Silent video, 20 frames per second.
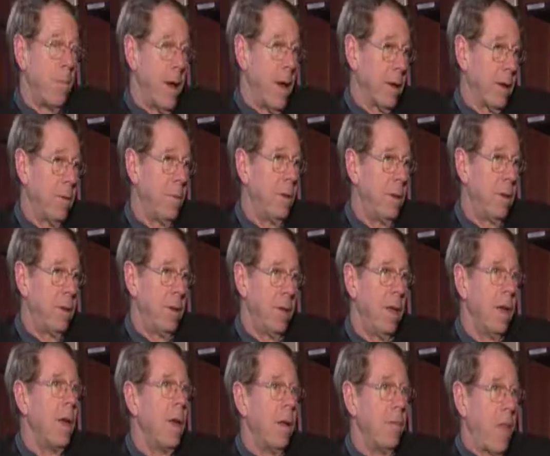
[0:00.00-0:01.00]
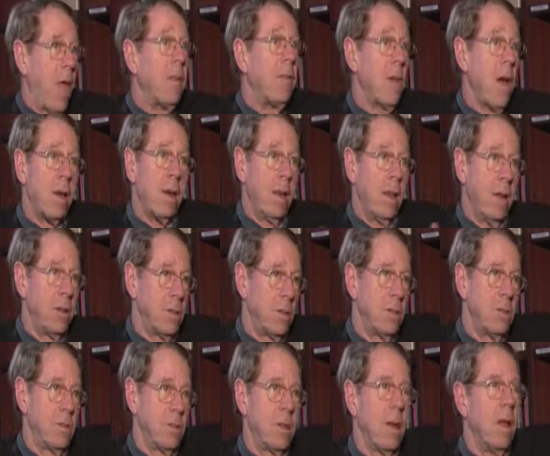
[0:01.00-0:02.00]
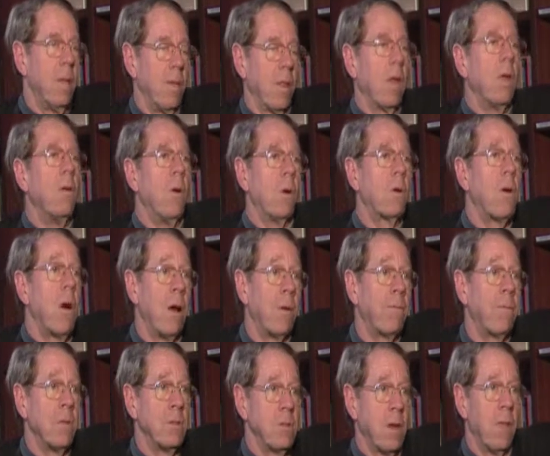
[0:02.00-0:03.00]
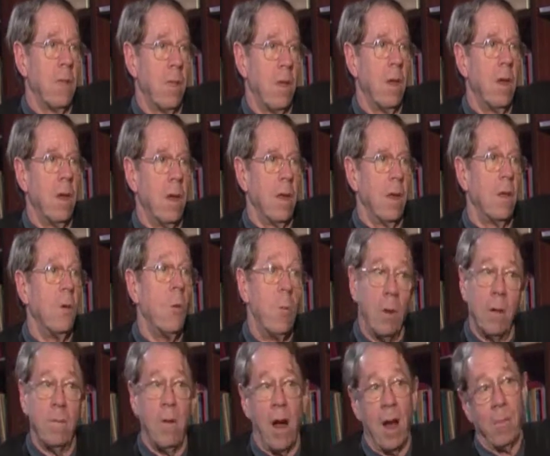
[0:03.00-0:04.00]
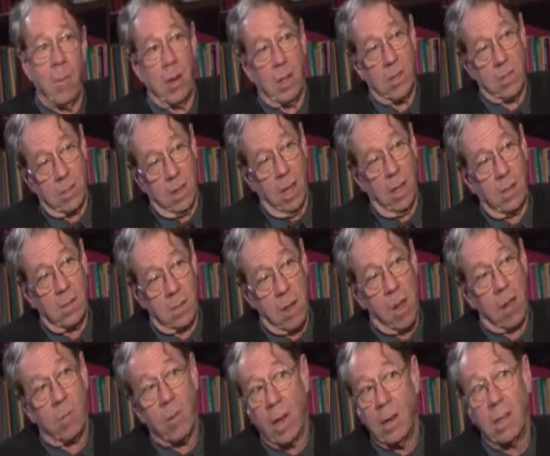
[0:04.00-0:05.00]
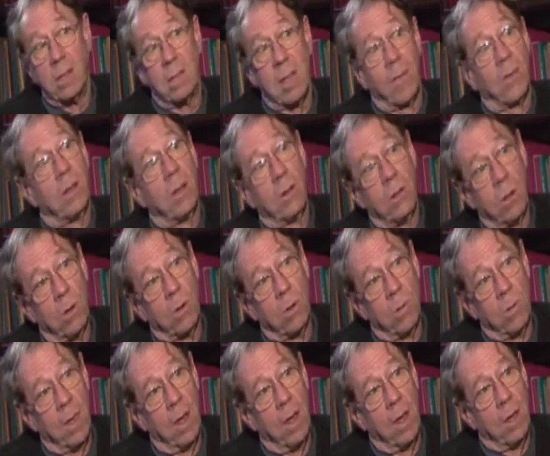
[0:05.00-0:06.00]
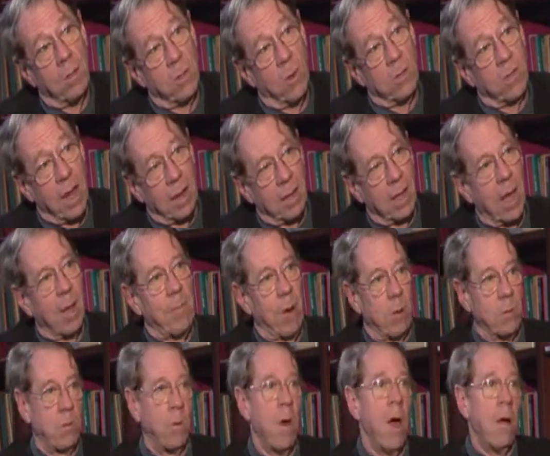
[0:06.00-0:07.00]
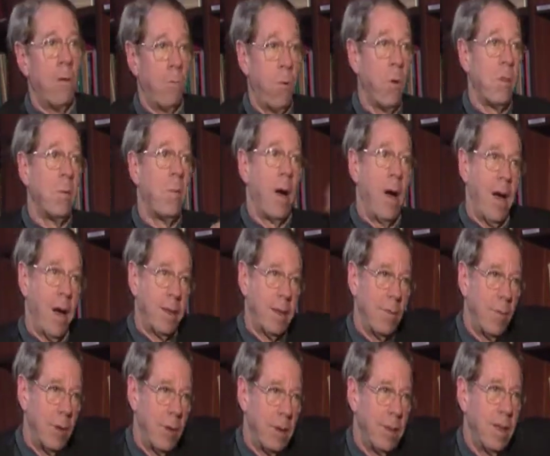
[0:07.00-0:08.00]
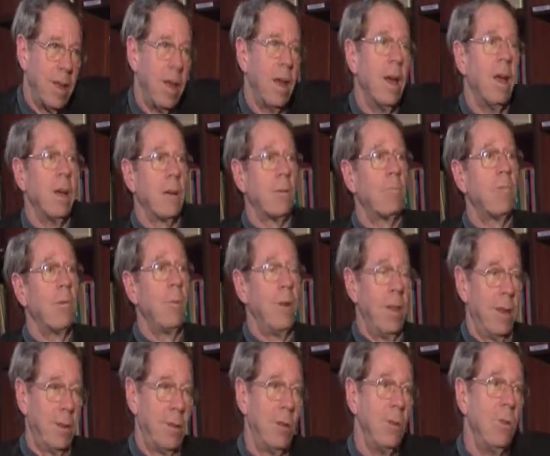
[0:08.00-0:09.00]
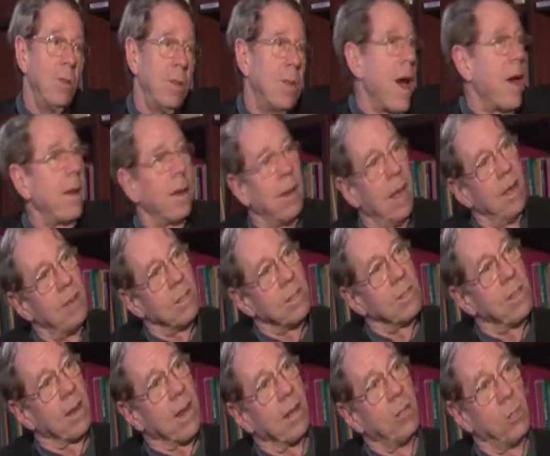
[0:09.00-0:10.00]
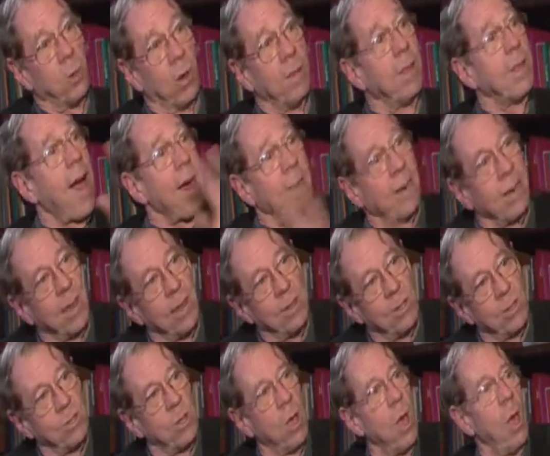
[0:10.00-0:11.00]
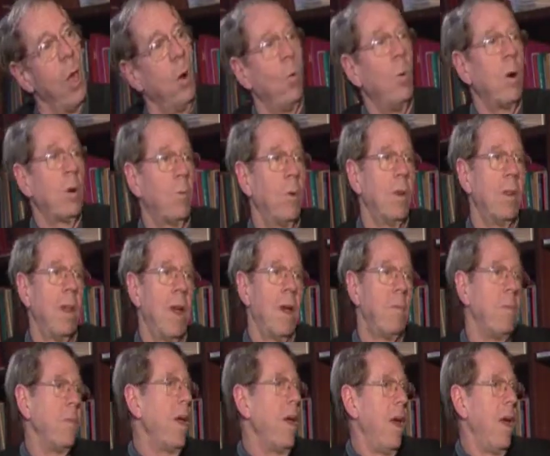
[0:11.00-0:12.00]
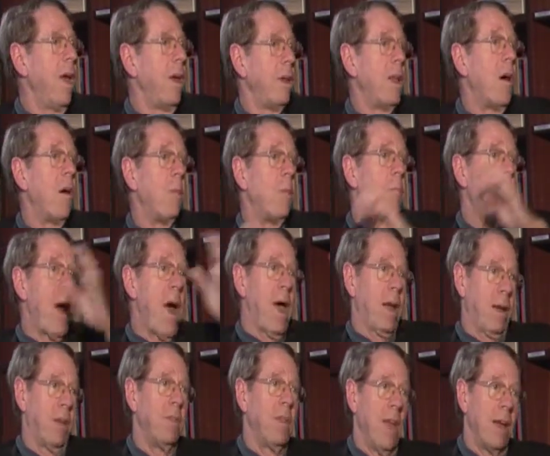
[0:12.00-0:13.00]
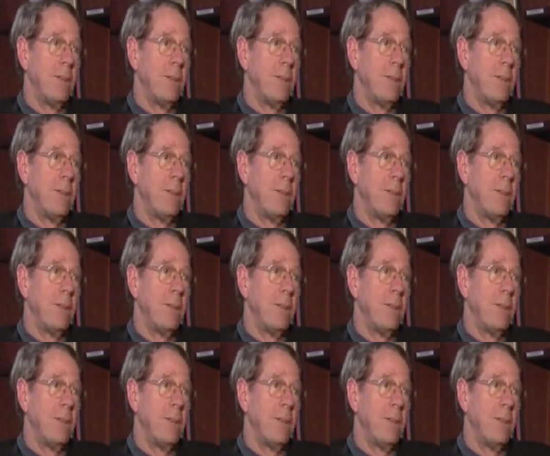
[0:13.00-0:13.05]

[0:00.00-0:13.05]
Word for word: Baha'i community at the United Nations you know, conference on the human environment in, in Stockholm, 1972. So at that time, I was for the Baha'i community, contributing to the United Nations. And I joined the United Nations, worked with them. Now I'm back on the